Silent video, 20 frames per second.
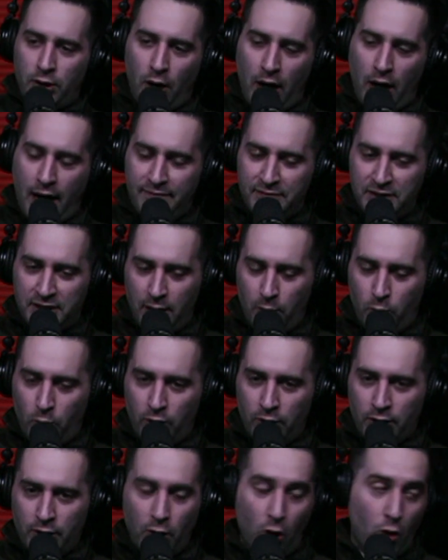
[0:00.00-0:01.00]
obviously I
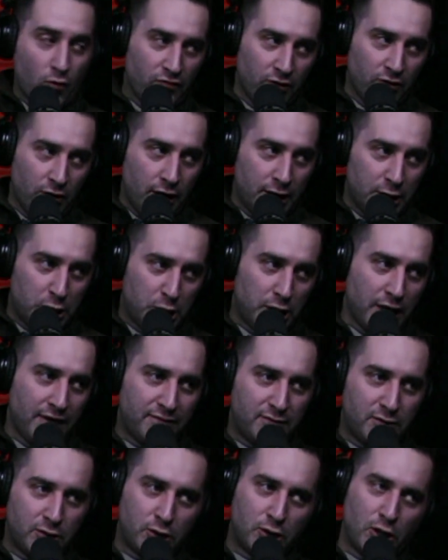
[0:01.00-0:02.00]
work an overnight
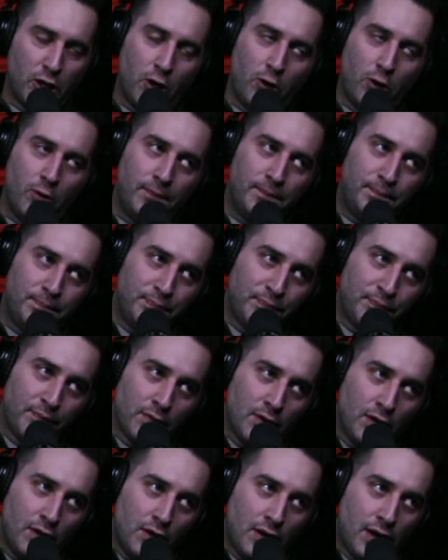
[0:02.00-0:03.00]
shift, so
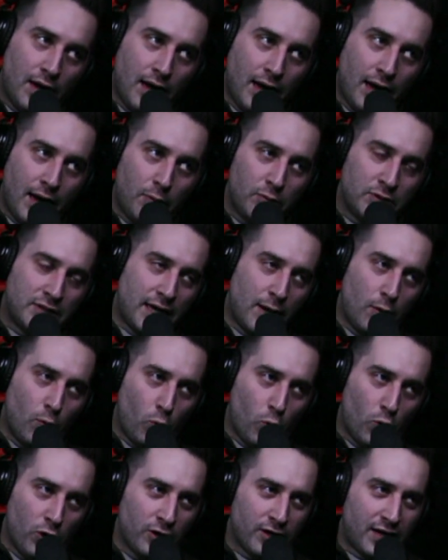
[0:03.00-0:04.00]
I was at
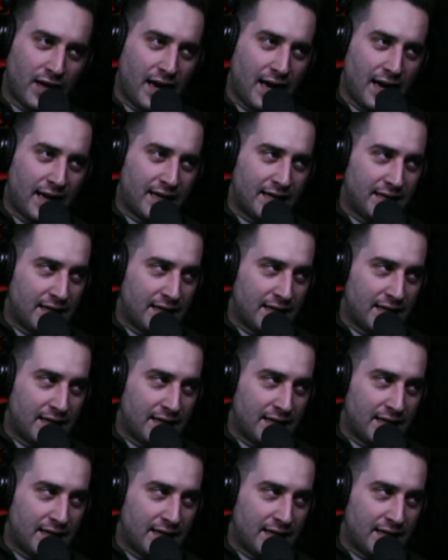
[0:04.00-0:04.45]
work and I